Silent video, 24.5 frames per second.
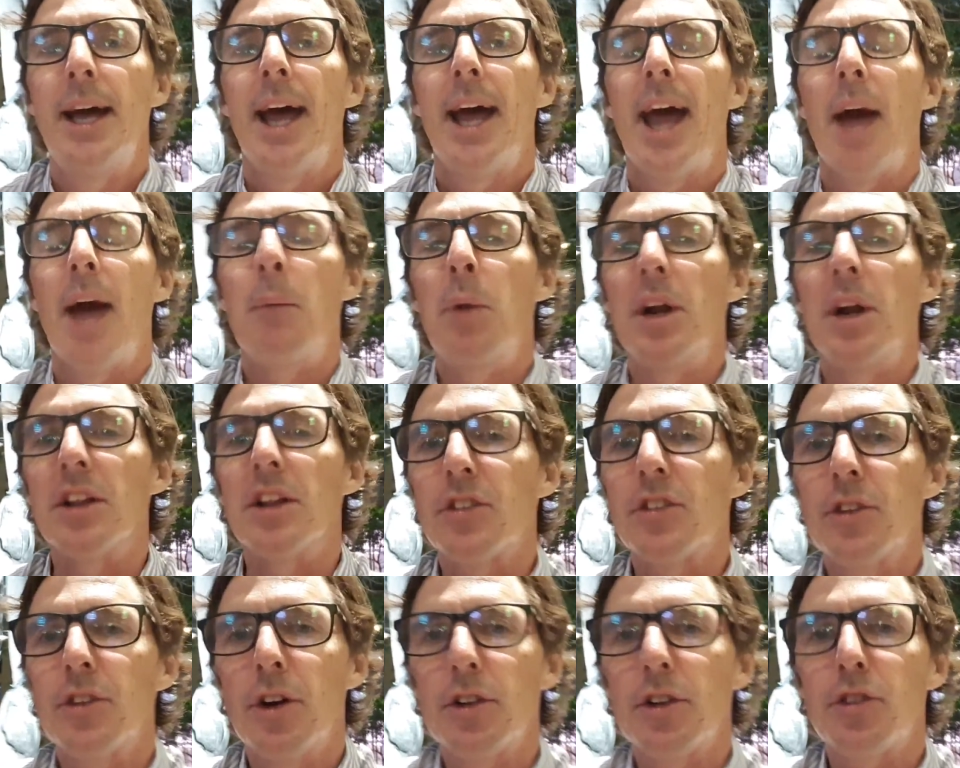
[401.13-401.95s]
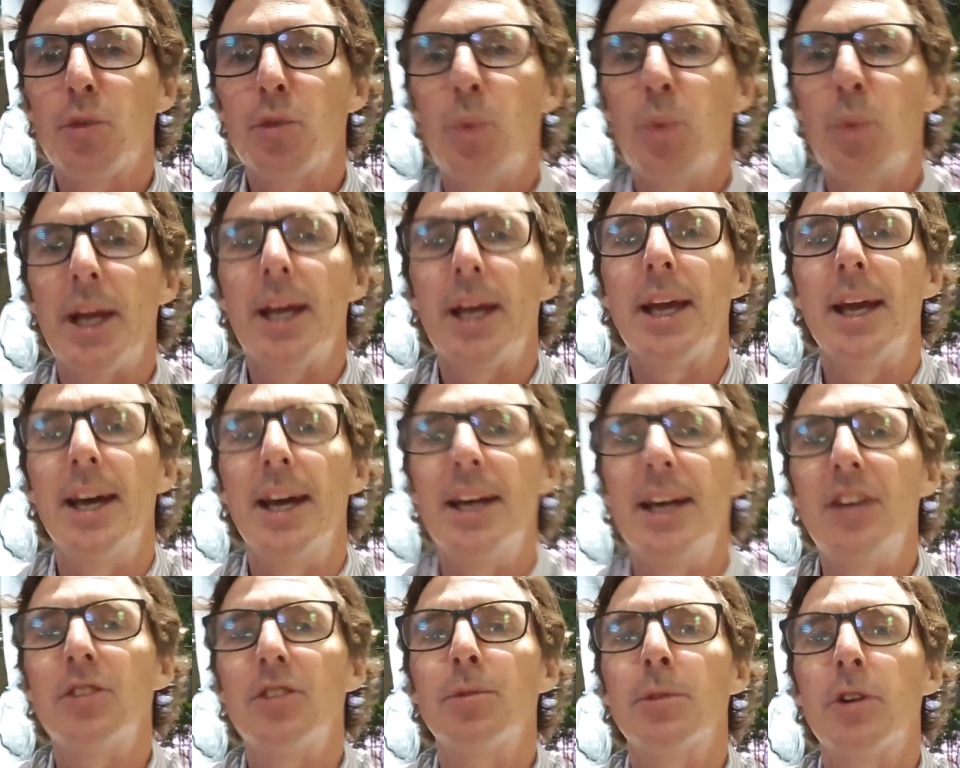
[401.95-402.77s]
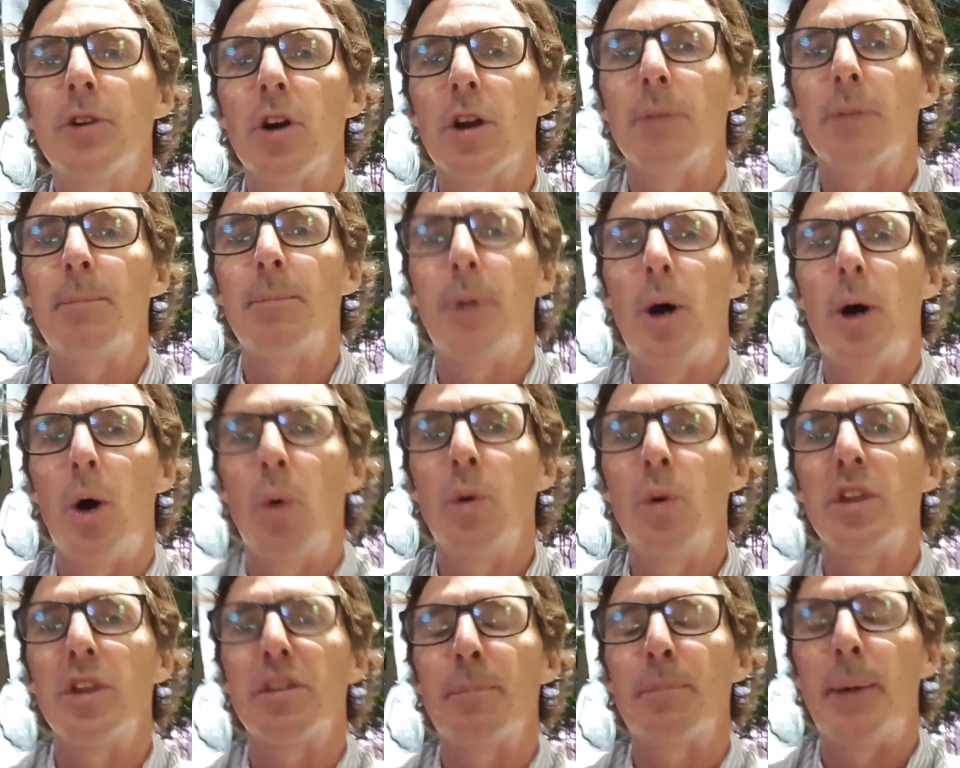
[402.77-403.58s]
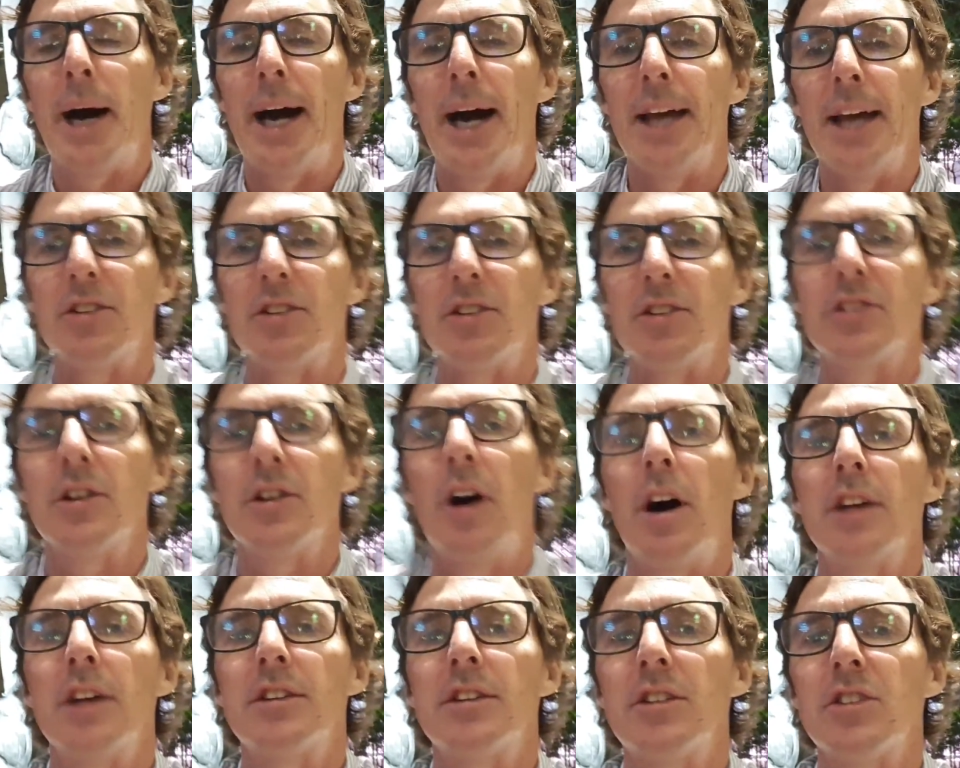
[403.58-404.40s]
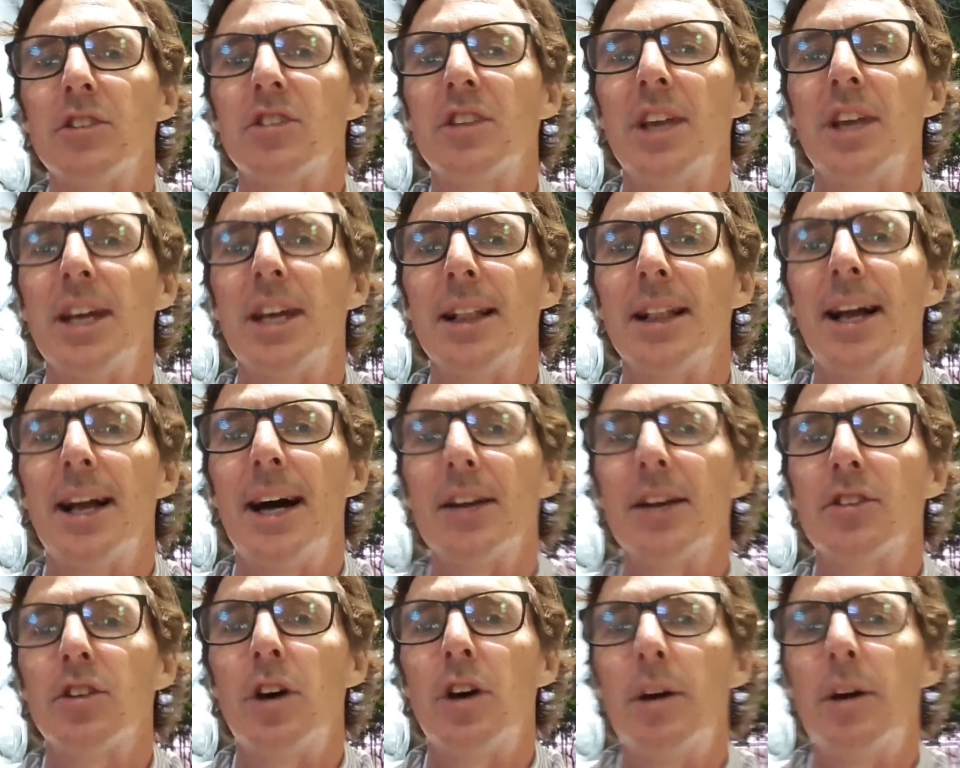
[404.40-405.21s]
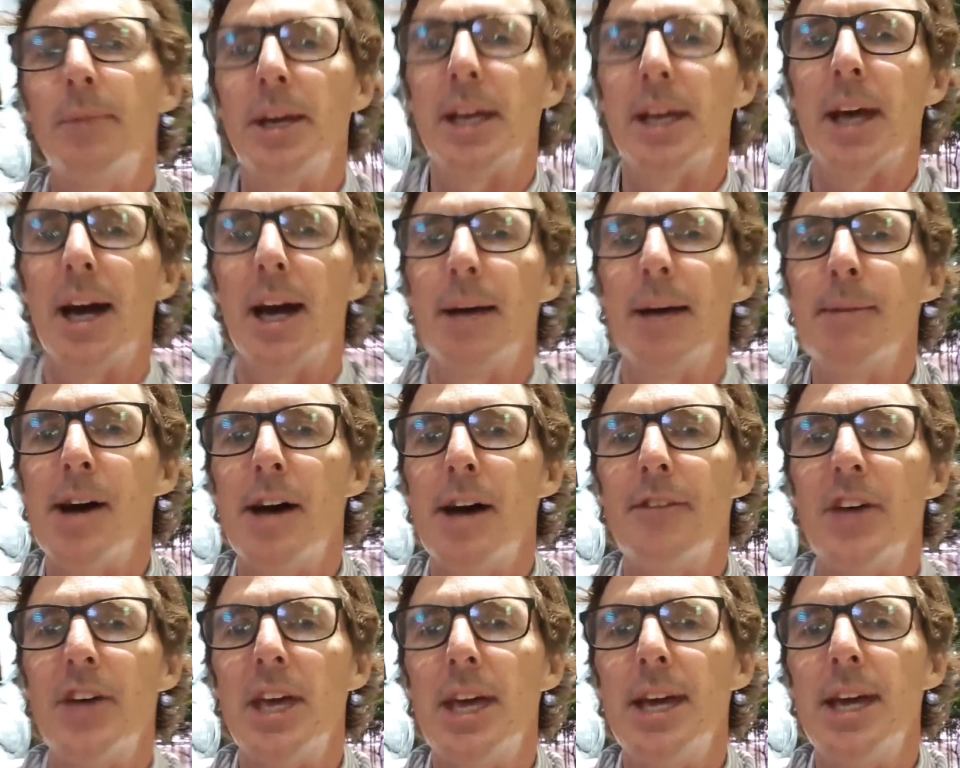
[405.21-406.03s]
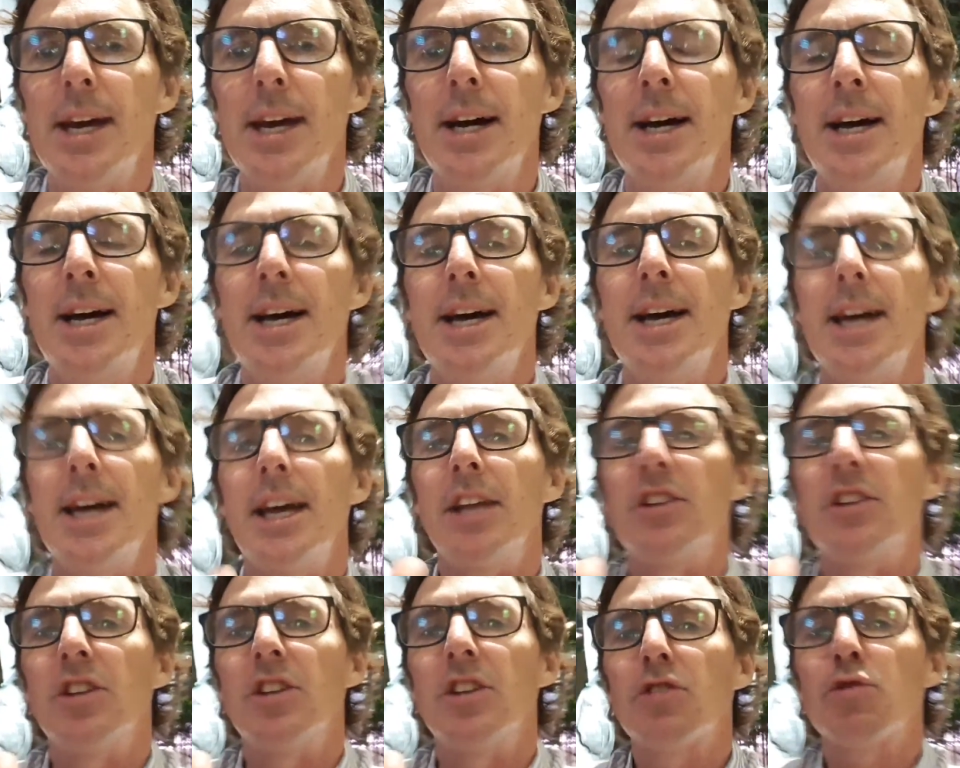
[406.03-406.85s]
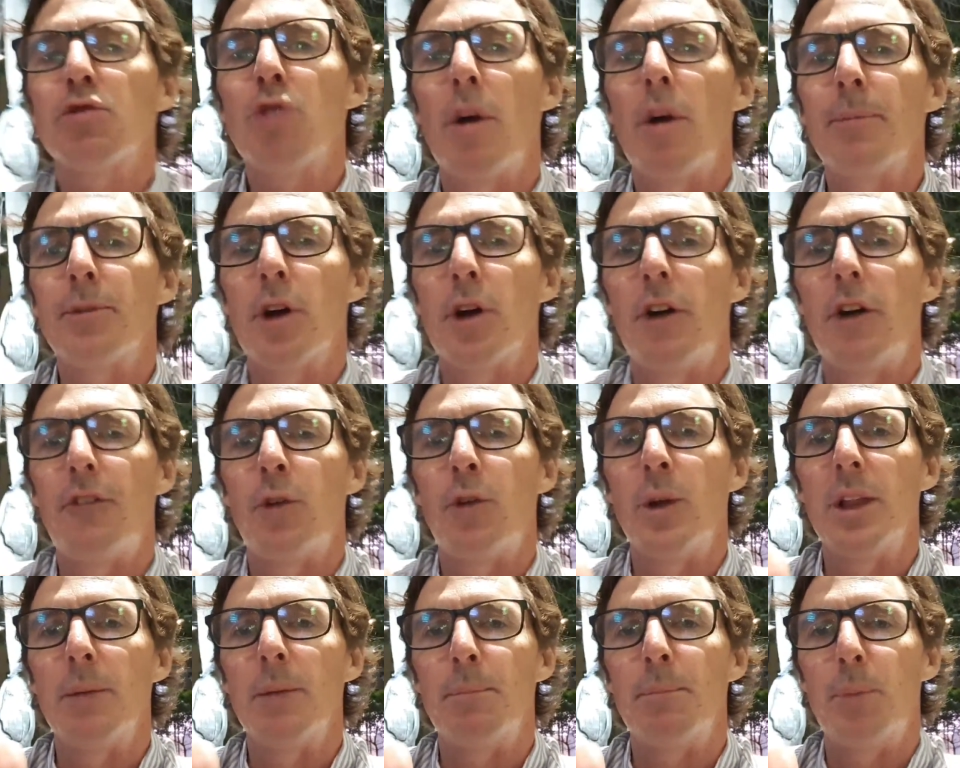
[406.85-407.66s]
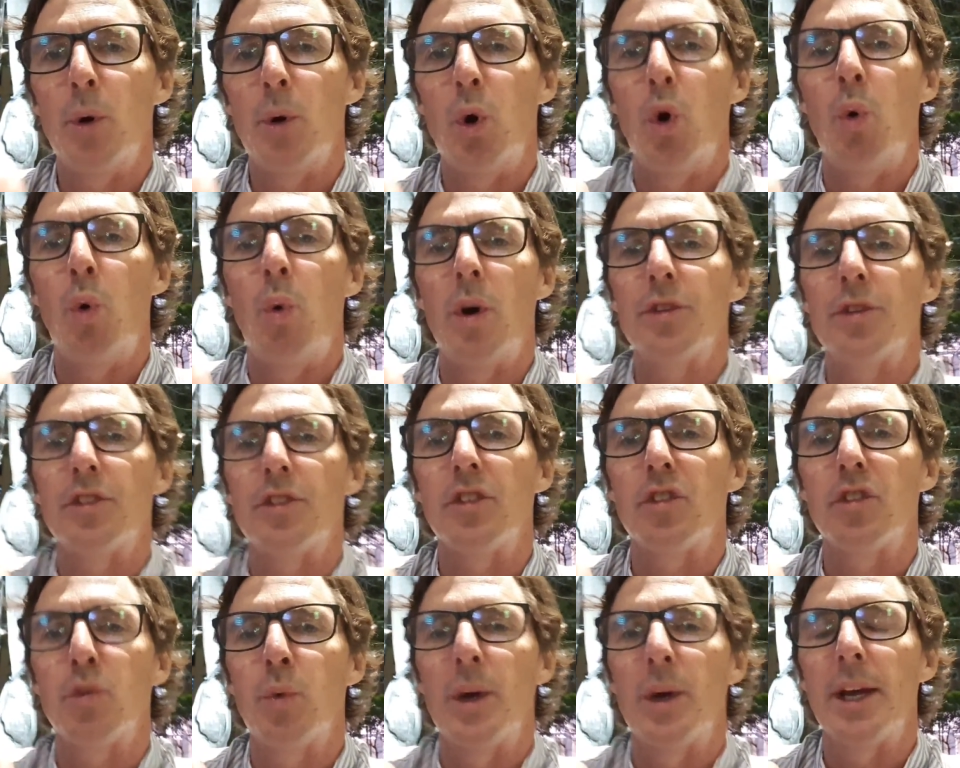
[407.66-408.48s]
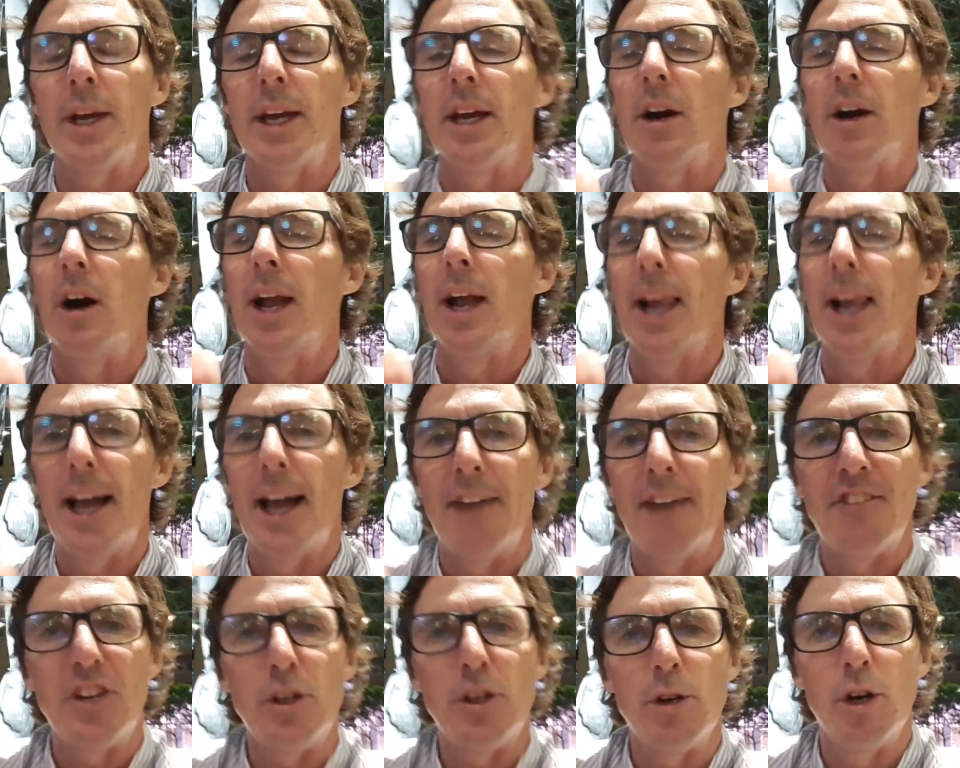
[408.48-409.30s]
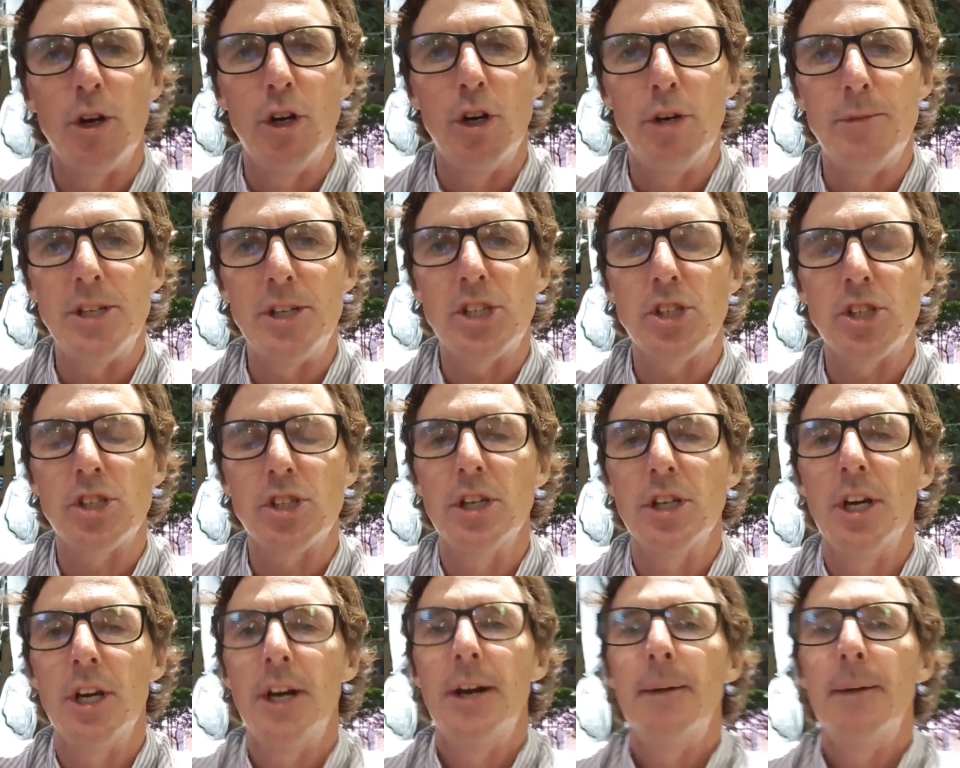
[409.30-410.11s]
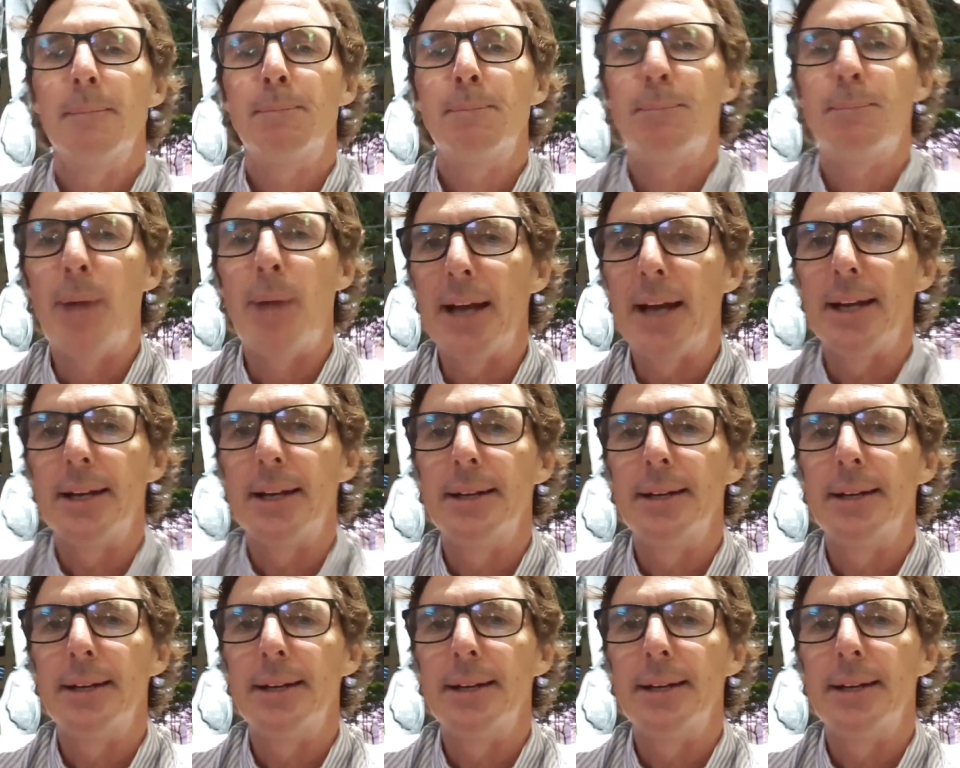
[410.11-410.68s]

and when it's not swinging, he's got to bowl with pace. I just think last time he came over here, he just dropped off when the ball wasn't swinging. I love you, Umesh, but